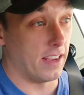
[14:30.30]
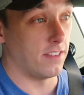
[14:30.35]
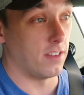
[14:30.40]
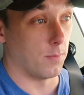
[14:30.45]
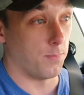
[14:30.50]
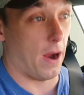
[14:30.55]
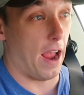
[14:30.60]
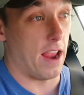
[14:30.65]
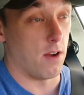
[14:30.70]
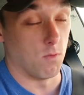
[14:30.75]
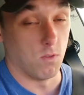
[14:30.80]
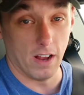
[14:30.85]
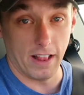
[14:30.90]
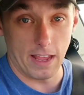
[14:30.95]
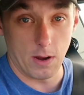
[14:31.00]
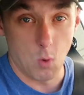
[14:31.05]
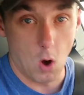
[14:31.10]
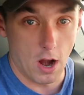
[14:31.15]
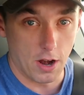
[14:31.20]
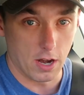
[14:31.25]
things you're probably
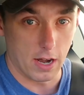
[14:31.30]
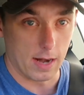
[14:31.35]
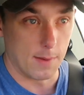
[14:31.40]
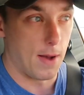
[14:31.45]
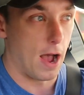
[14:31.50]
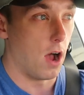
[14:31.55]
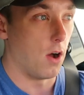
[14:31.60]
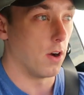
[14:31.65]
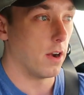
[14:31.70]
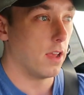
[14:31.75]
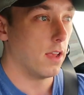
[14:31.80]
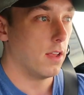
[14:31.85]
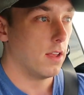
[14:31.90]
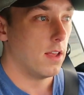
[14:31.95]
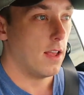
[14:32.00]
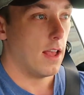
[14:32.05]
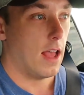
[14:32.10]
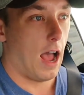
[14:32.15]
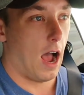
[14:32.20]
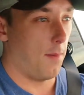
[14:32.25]
really wondering about.
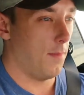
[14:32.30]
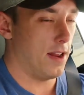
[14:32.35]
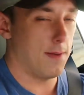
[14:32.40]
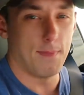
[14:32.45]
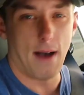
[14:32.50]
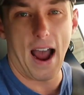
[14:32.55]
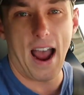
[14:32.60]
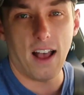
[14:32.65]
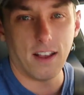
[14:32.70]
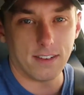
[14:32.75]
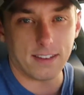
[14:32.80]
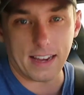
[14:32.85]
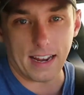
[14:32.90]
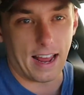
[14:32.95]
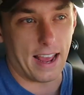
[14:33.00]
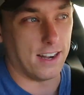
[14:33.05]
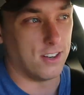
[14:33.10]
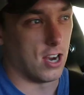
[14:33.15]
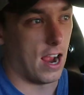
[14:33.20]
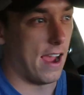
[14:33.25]
How many miles can
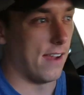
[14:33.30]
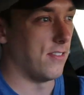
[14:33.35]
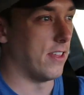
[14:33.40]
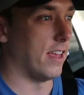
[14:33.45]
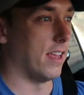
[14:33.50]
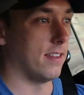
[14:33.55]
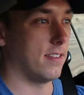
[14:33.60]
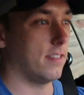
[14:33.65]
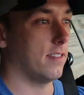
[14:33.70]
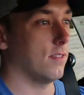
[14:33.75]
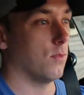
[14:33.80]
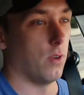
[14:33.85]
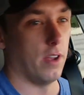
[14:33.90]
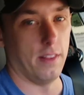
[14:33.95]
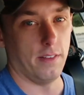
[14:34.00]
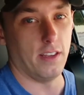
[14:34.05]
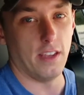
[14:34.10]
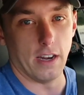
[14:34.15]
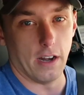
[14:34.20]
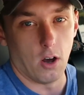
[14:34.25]
I drive this
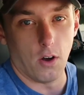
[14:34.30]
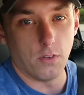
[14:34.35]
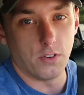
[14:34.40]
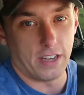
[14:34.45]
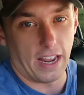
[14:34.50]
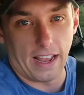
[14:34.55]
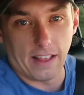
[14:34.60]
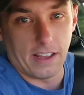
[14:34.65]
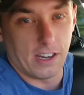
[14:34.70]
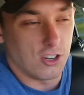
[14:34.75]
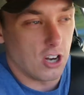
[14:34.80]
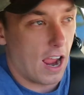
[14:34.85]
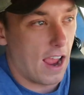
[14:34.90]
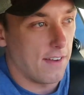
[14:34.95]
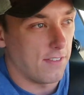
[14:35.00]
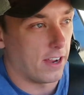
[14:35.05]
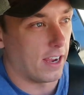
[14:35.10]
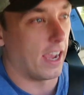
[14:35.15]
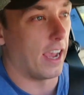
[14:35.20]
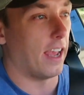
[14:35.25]
when, you know, daily
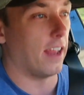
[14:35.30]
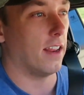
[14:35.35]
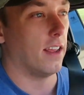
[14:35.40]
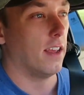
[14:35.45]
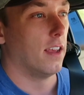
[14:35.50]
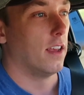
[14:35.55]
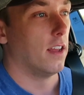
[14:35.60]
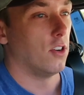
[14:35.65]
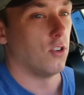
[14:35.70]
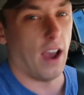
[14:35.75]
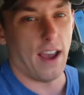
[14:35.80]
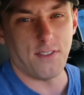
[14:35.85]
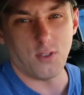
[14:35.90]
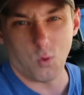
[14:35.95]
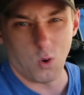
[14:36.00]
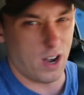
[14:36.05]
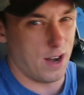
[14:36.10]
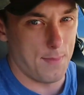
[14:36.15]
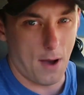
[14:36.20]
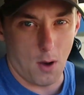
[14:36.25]
driving it? Do I have
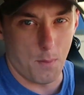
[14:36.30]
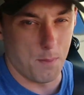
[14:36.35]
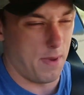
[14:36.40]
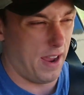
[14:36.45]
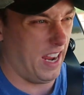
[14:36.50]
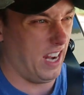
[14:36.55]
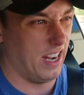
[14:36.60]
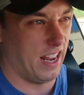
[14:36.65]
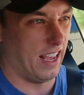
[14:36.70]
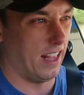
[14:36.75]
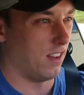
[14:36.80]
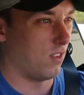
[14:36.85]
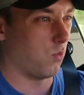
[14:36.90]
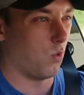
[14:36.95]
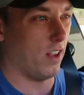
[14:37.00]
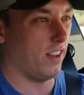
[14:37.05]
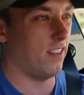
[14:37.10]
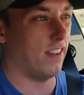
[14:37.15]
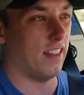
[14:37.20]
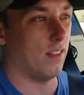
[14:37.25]
to worry about maintenance?
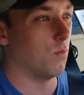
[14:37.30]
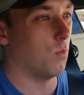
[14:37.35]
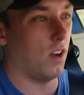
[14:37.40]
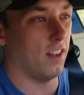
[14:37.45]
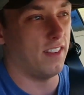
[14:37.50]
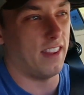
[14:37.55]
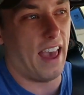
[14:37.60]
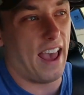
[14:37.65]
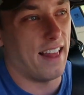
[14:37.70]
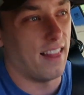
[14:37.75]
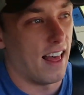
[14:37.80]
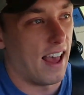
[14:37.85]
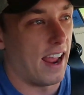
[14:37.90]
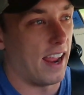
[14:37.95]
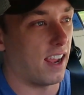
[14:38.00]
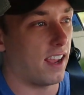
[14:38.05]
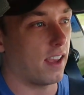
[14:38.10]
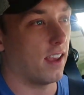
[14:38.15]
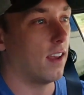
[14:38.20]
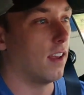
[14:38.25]
What's that
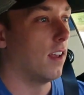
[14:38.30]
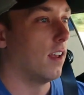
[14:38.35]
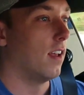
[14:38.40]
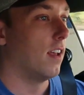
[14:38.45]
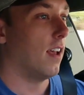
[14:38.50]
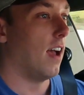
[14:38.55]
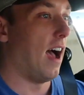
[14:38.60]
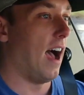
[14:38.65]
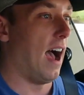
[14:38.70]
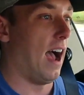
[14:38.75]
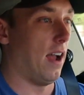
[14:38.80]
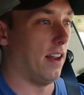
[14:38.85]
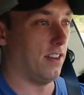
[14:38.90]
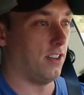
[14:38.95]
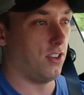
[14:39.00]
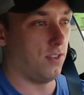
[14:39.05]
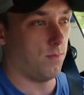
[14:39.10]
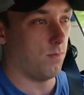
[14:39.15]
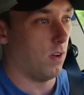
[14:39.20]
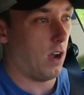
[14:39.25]
like?
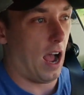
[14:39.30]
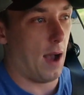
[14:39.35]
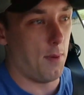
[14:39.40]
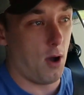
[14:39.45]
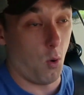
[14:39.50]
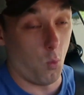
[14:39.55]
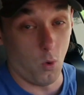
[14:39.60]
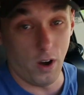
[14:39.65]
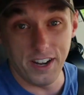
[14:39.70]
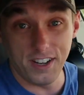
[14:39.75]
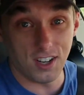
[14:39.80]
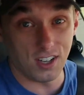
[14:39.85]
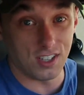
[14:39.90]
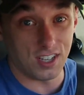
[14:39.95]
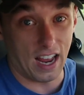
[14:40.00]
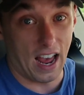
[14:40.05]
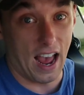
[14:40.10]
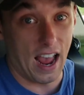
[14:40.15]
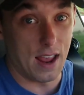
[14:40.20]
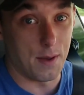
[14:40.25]
How about winter
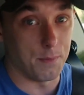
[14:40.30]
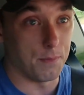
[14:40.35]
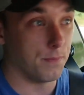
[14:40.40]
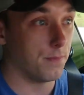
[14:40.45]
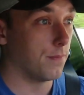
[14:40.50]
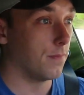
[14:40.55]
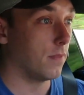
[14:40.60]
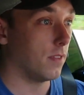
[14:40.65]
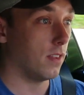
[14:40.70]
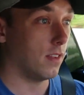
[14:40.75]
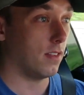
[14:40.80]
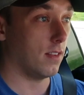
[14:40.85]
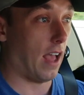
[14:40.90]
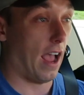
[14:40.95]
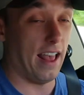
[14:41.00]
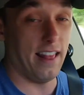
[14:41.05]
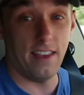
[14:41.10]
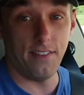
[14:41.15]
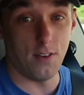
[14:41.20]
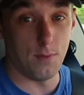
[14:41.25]
time?
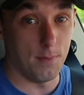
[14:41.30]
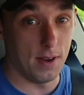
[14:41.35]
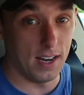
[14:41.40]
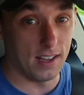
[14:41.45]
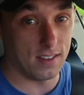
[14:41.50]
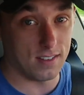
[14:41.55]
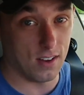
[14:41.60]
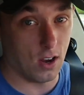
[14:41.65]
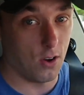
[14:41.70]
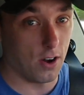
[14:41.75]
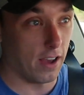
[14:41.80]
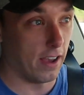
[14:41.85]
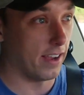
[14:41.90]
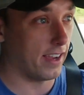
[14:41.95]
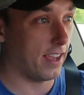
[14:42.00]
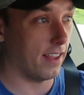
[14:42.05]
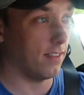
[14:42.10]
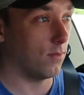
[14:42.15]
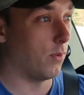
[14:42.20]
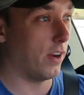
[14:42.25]
I live in Minnesota.
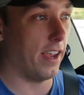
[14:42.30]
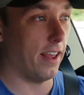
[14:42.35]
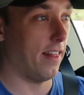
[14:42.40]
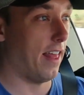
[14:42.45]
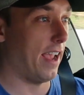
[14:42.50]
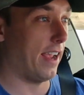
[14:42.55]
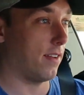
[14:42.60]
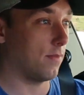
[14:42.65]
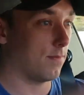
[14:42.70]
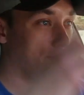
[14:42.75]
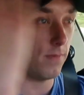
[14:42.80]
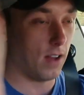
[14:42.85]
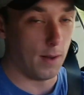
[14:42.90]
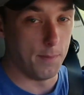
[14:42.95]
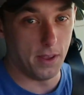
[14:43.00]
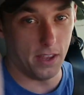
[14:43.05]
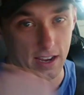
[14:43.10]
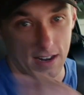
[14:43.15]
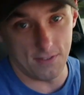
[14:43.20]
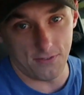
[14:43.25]
We get like
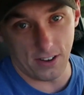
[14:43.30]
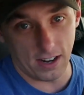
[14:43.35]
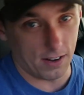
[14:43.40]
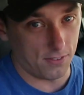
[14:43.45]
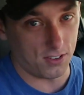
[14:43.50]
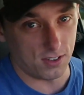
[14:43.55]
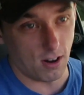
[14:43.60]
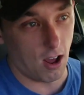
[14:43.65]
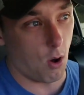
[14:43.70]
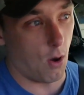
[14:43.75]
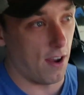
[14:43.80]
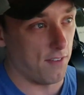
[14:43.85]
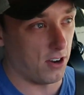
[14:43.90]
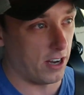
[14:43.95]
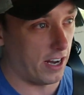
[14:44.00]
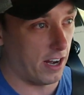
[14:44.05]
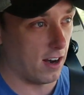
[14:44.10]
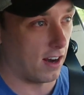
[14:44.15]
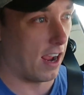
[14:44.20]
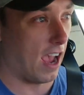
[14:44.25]
1 million feet of snow
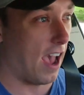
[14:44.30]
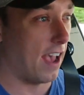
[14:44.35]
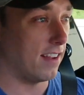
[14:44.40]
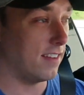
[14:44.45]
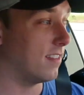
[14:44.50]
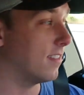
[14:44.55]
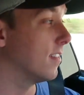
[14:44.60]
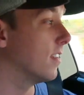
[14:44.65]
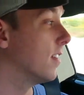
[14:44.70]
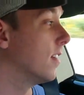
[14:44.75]
every year, guys.